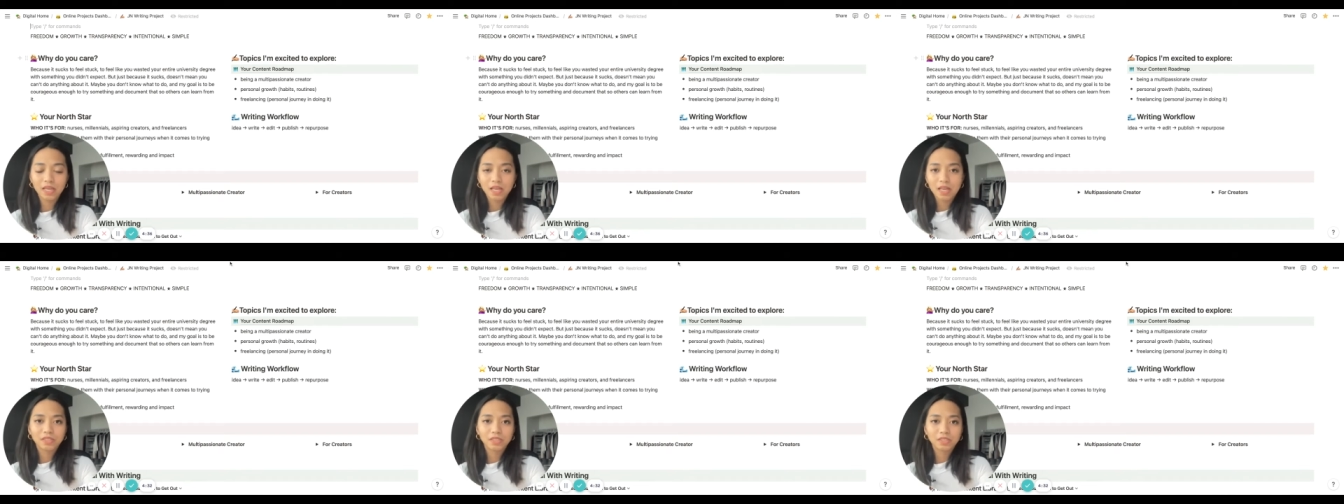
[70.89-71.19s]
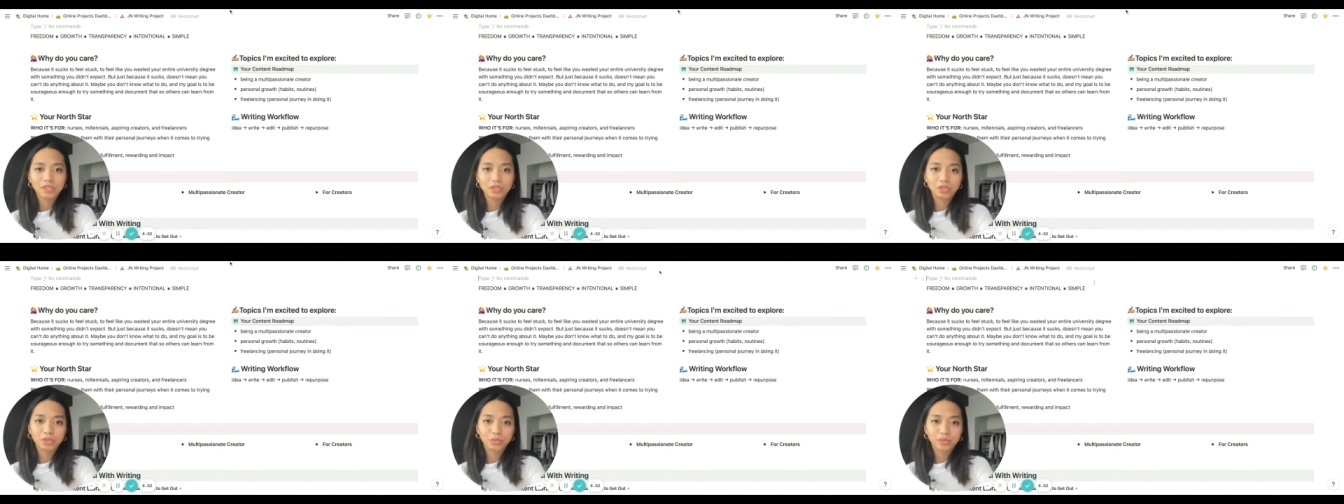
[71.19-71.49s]
This
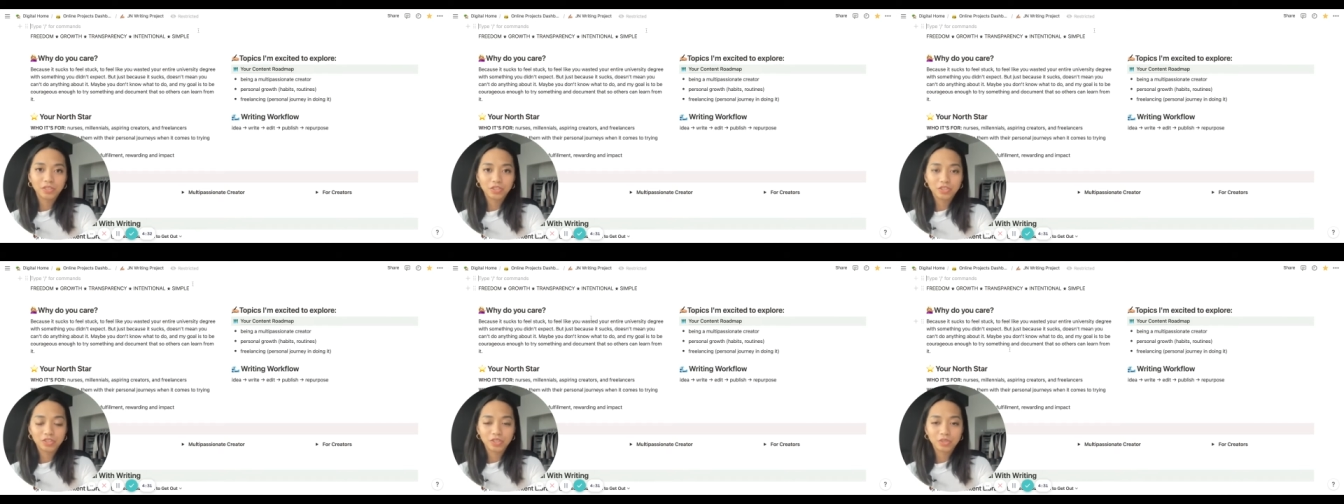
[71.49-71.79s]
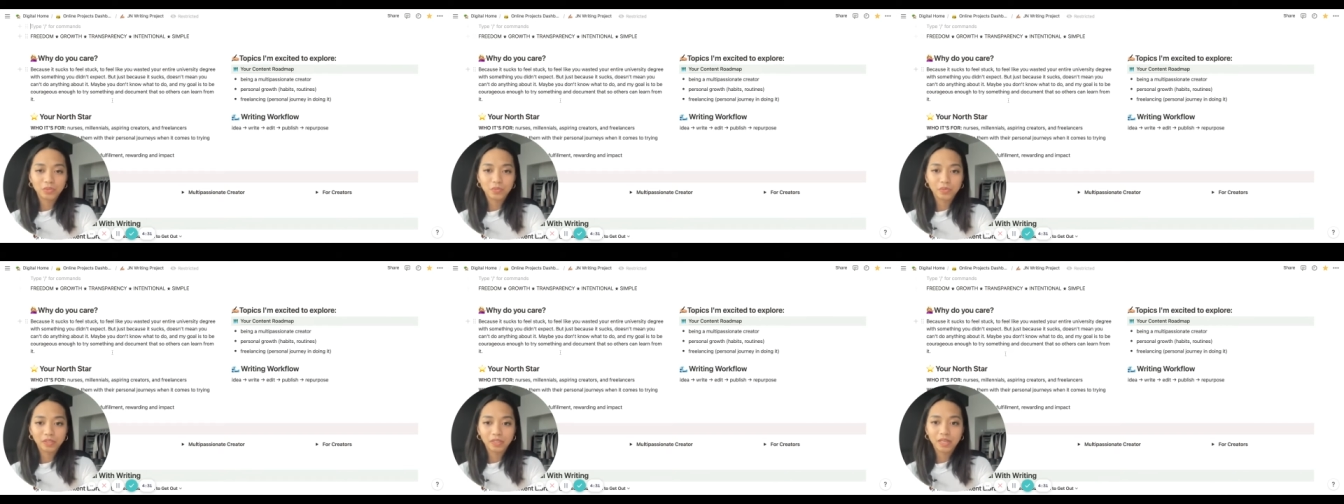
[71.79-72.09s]
usually
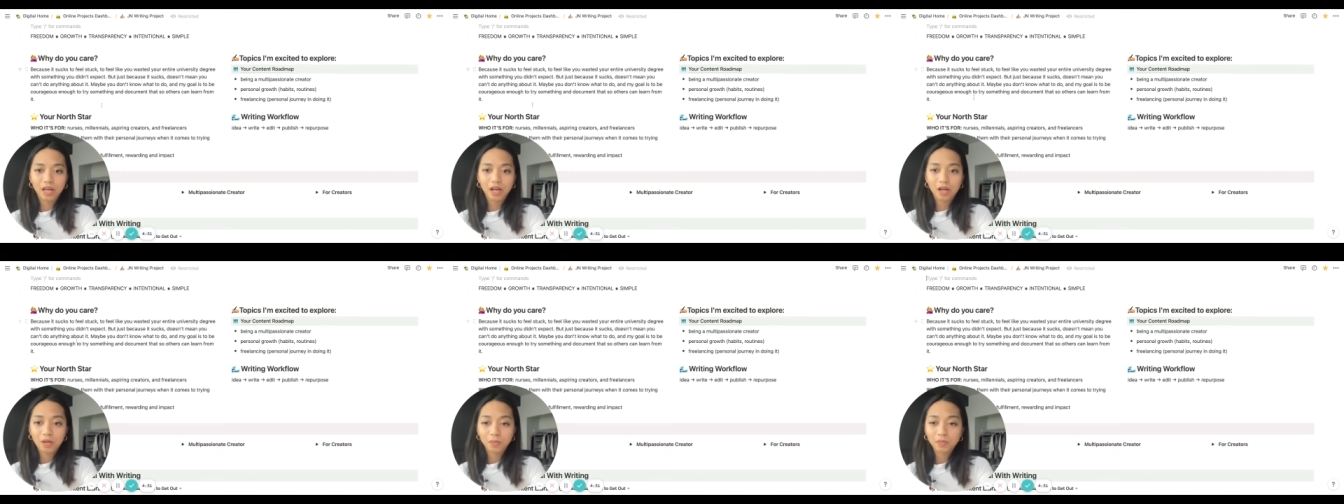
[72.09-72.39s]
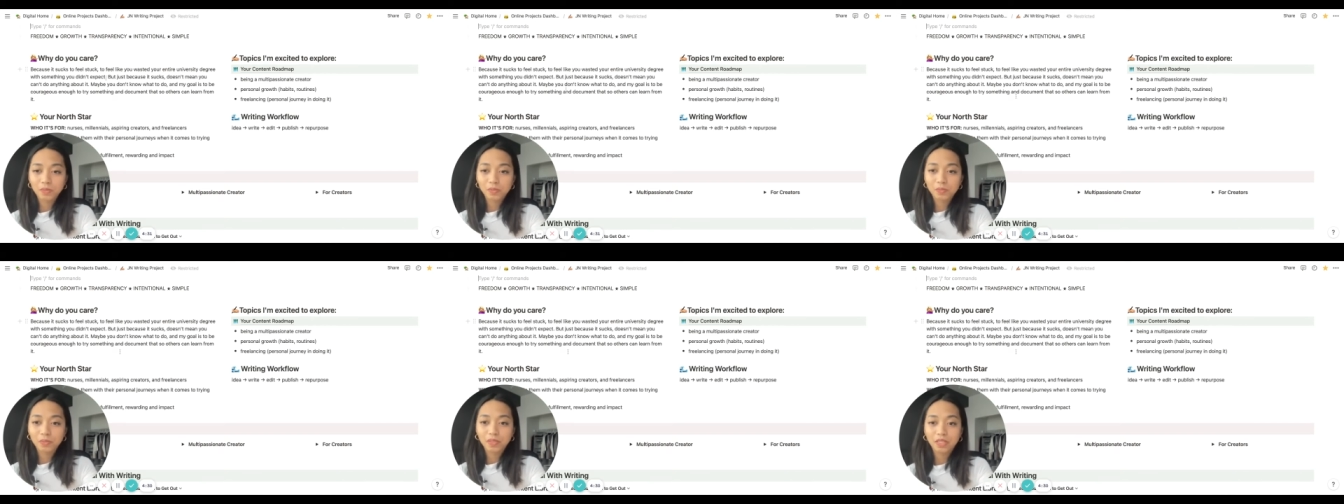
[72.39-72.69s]
just really
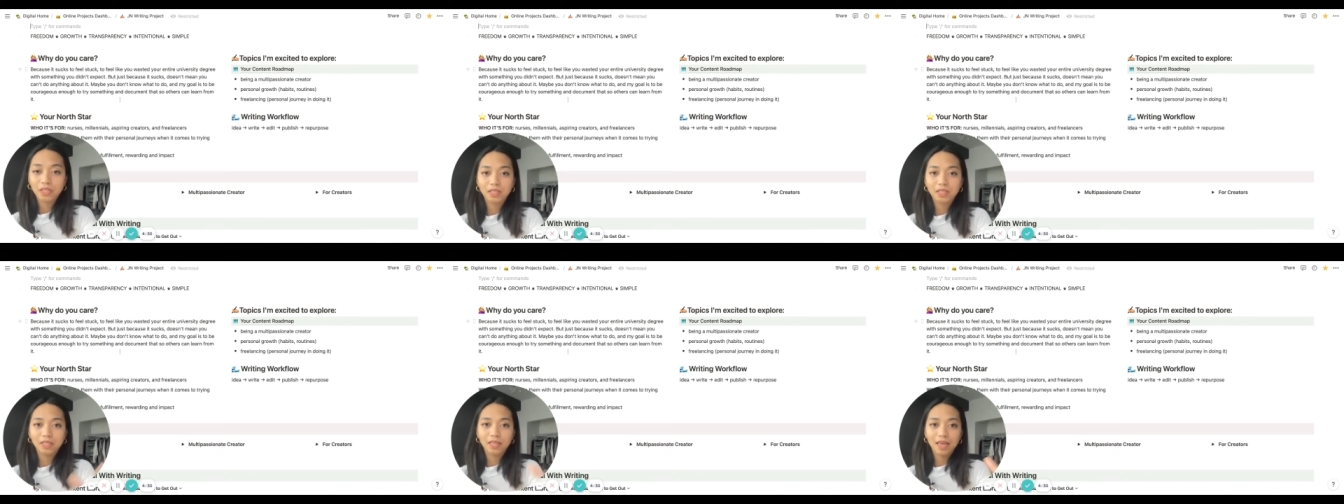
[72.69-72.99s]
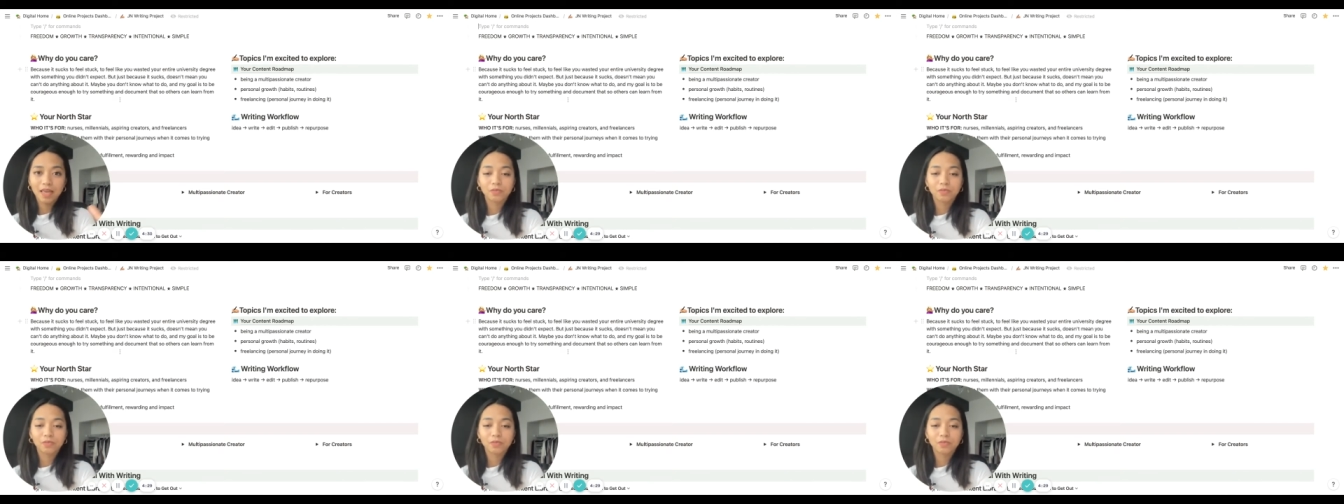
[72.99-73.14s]
helps me